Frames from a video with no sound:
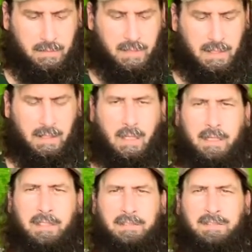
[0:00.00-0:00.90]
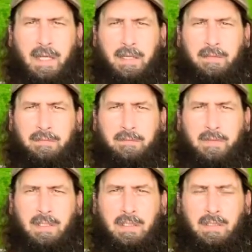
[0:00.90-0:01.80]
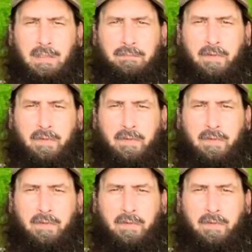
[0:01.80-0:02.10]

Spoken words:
The inside of the